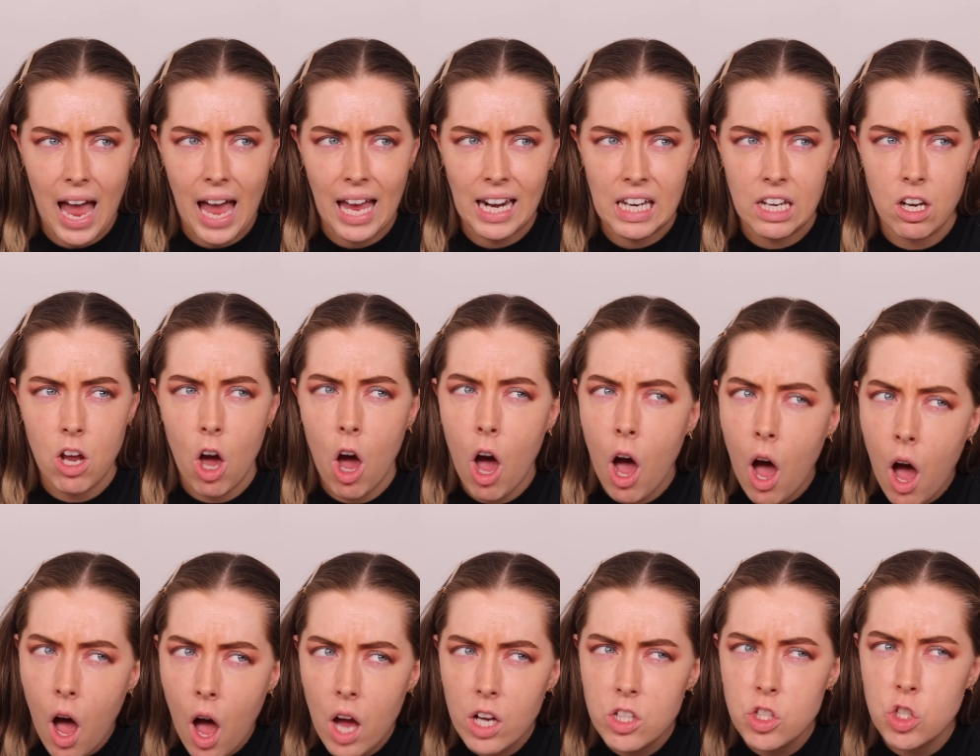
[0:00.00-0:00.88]
And in
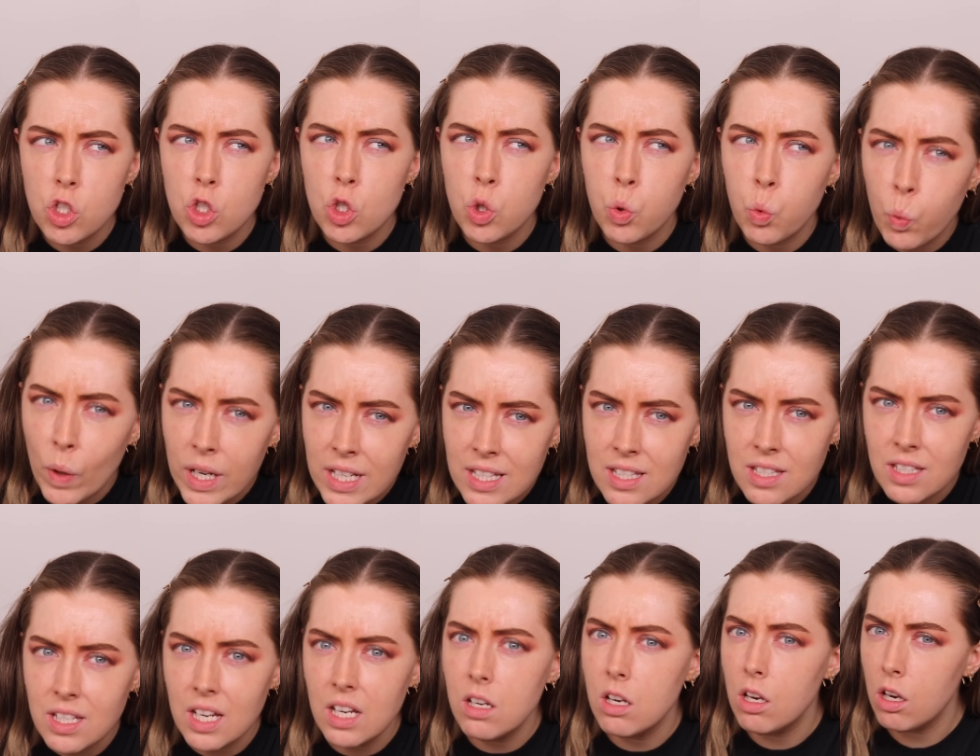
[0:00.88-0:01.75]
her
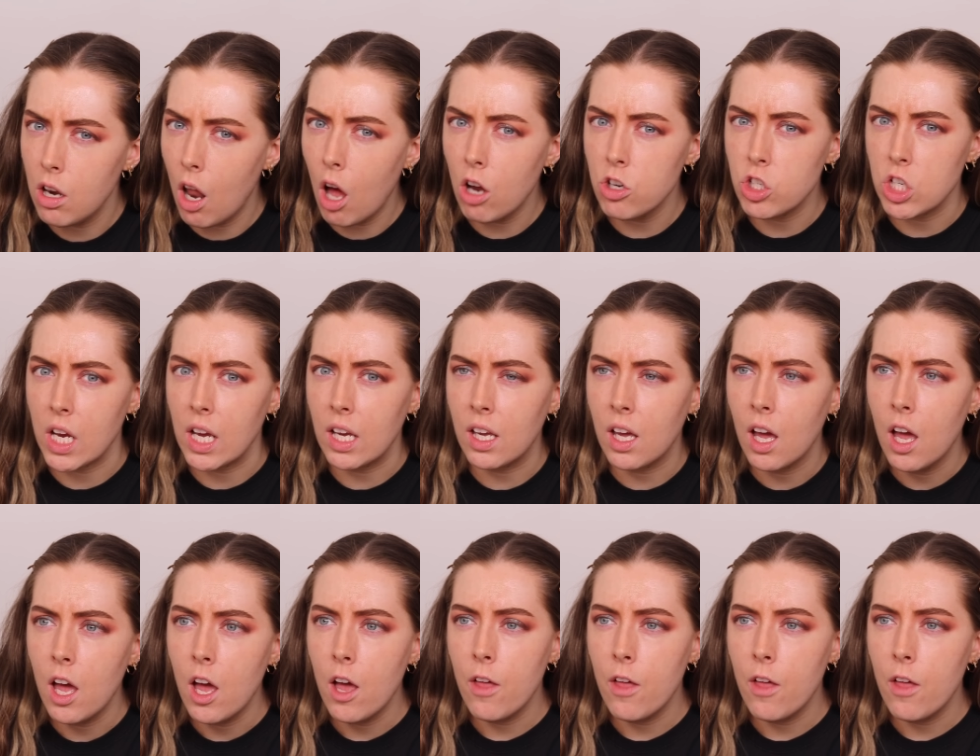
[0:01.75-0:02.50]
twisted logic,